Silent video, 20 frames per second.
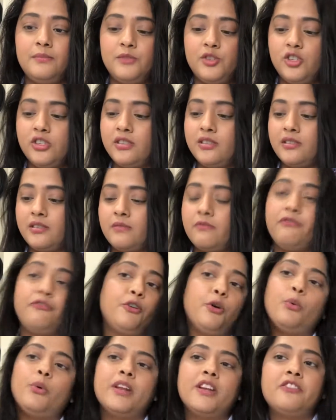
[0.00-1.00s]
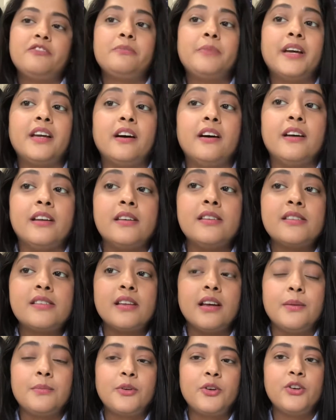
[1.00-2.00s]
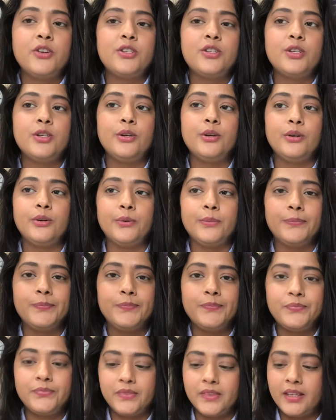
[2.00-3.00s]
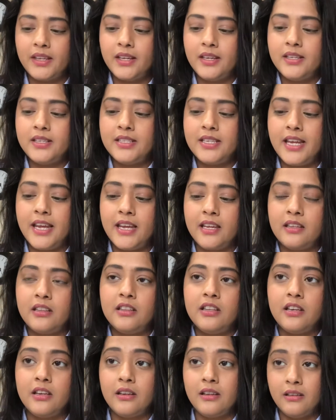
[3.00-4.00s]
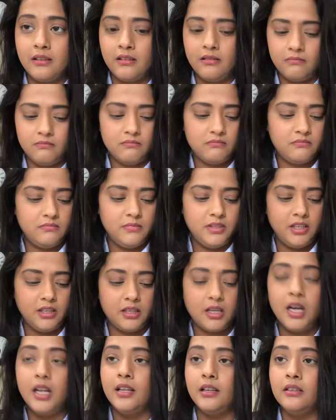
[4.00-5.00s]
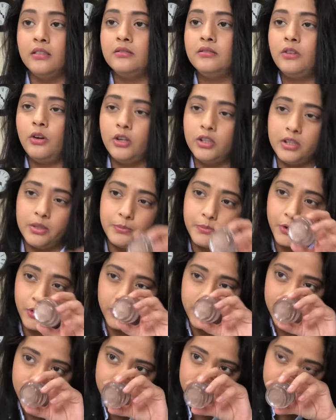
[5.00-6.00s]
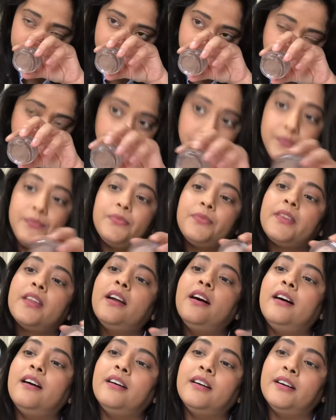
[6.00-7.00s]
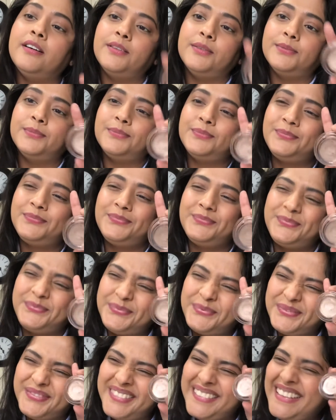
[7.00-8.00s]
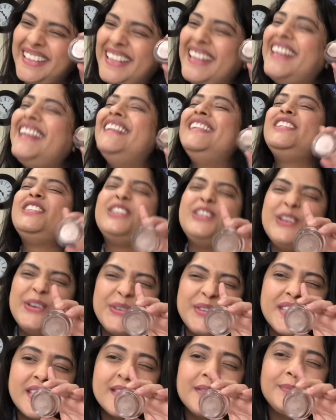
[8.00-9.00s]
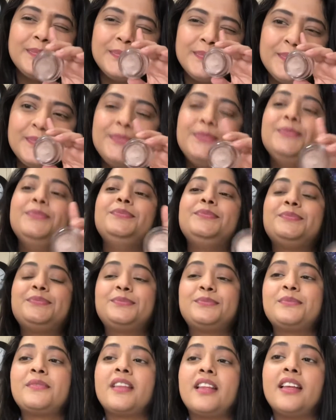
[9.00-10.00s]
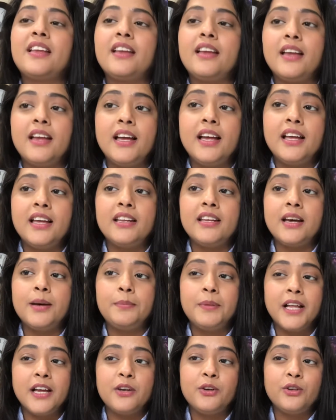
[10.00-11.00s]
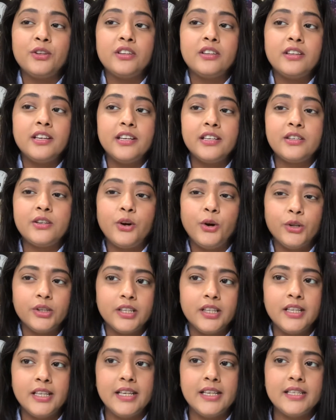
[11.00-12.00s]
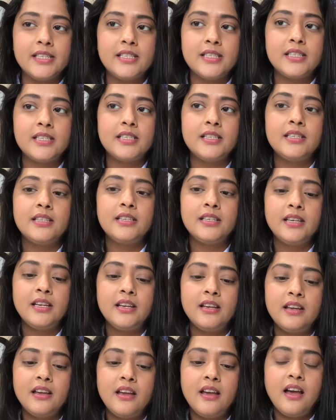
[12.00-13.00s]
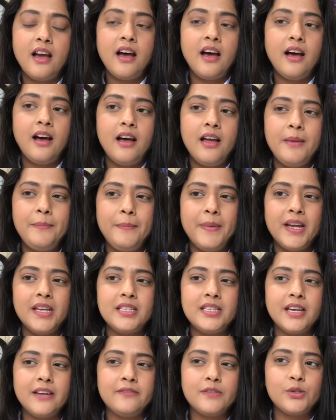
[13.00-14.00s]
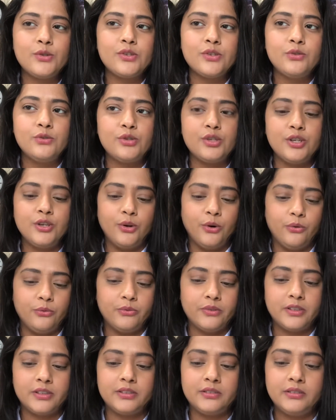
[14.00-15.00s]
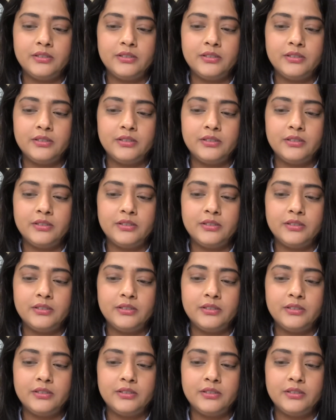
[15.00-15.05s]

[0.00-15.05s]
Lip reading: Just for one of my eyes, I'm going to take the color on the bronze, itchy nose, and apply it on the lid. I might have to scoot you over.